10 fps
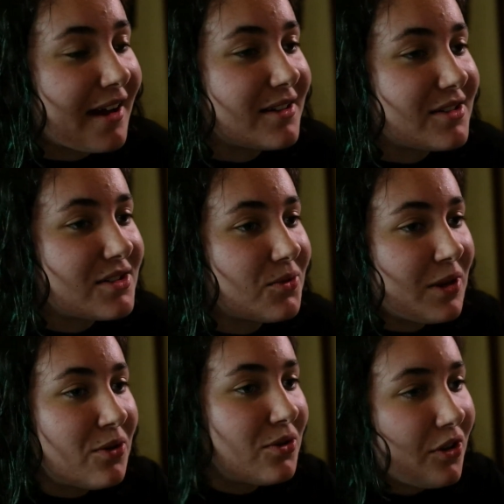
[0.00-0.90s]
and
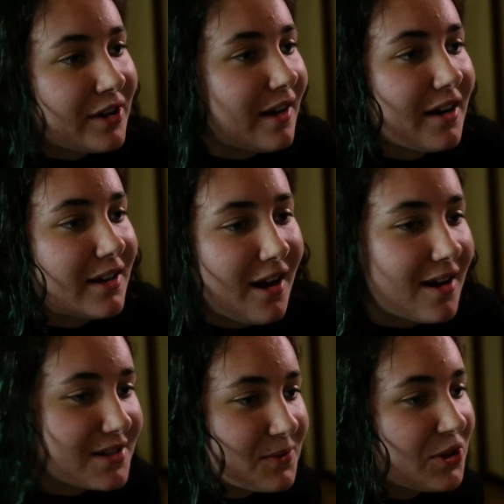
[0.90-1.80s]
we all got in our
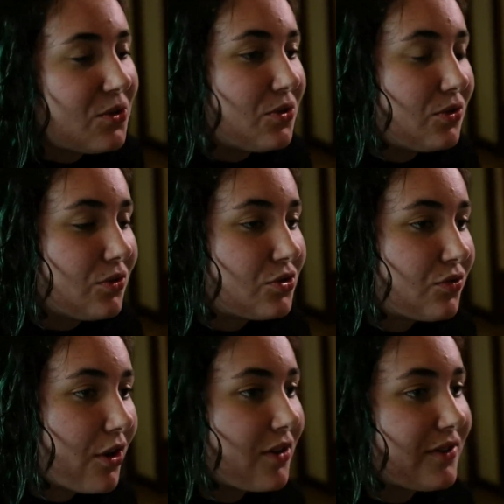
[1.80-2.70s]
cars and we all
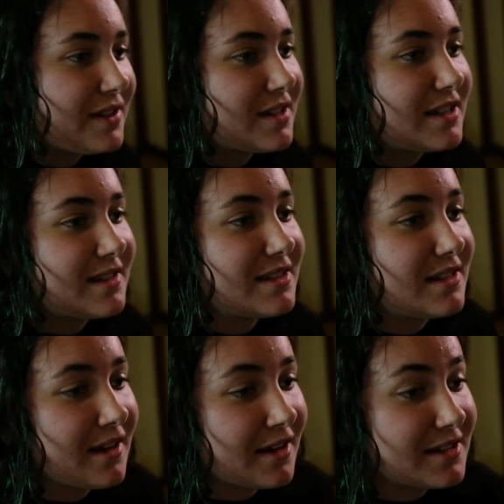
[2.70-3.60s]
drove into
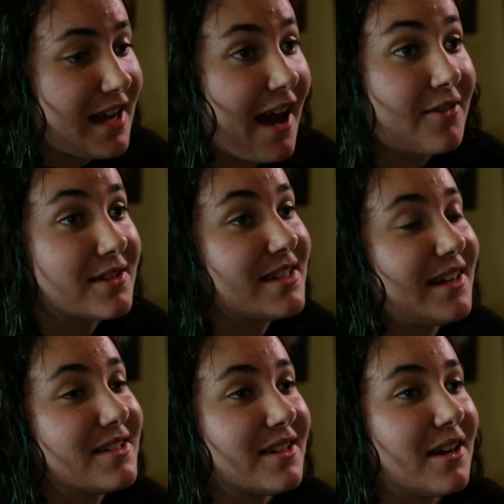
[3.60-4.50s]
this town
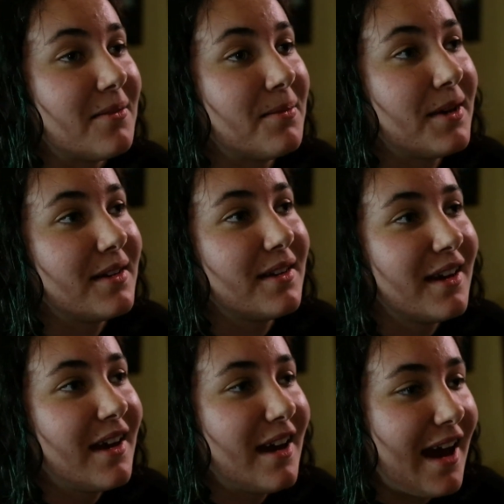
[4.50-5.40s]
centre. But
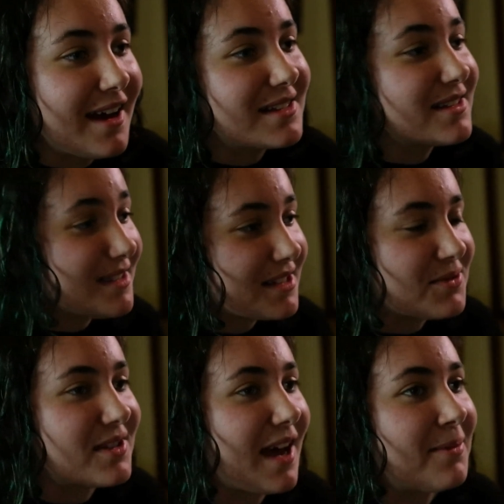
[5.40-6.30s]
as
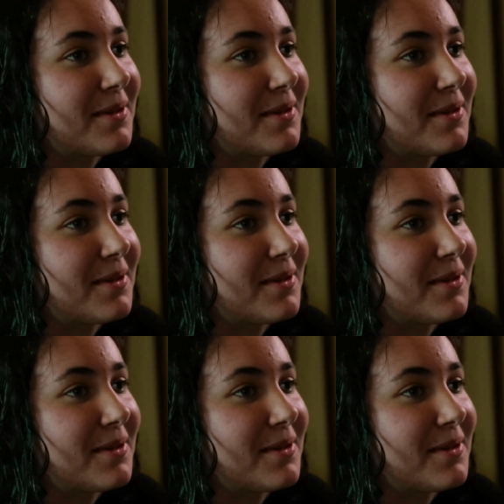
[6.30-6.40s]
this was